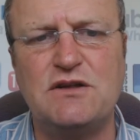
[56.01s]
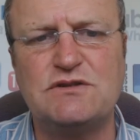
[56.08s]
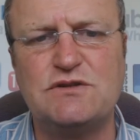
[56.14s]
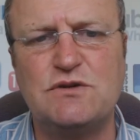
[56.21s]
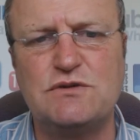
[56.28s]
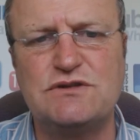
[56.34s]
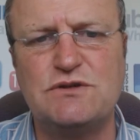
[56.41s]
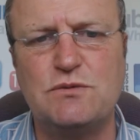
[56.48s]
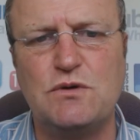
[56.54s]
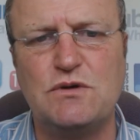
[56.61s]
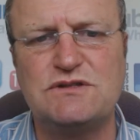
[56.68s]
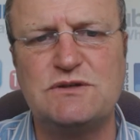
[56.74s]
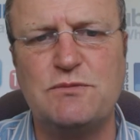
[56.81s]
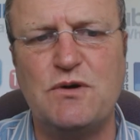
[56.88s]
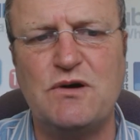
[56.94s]
and I'll talk to you
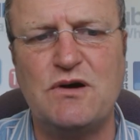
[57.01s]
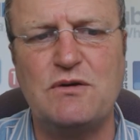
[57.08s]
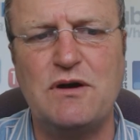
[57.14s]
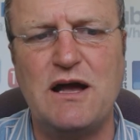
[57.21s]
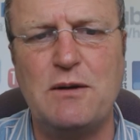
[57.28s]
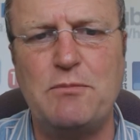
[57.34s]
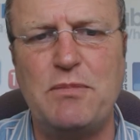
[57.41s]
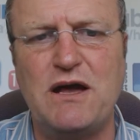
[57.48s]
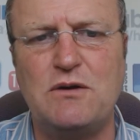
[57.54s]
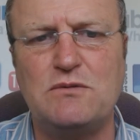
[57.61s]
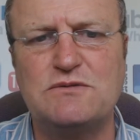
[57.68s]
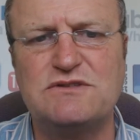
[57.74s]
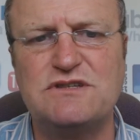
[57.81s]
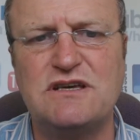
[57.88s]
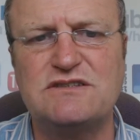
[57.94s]
all tomorrow
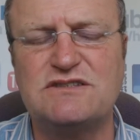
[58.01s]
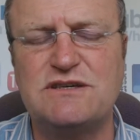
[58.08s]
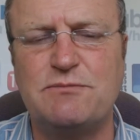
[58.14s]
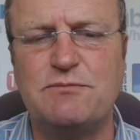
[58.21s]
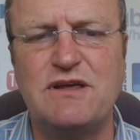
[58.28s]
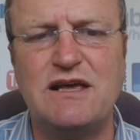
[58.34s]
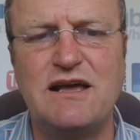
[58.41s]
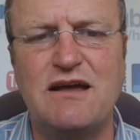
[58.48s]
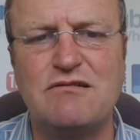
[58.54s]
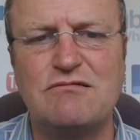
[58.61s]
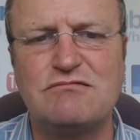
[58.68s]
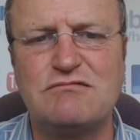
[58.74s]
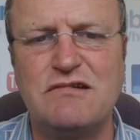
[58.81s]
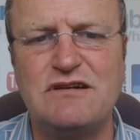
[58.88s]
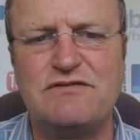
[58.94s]
about something
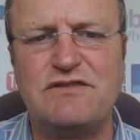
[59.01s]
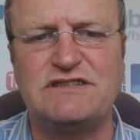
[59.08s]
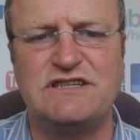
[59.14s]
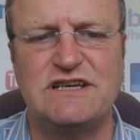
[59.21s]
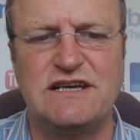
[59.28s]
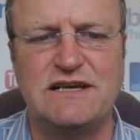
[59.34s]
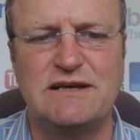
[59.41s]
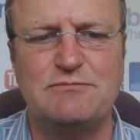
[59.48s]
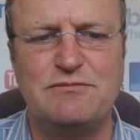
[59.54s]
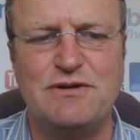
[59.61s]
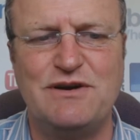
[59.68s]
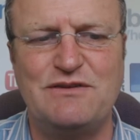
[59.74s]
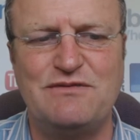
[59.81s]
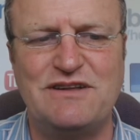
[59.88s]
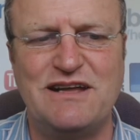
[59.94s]
riveting.
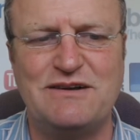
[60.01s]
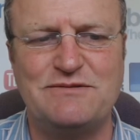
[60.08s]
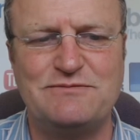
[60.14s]
Bye for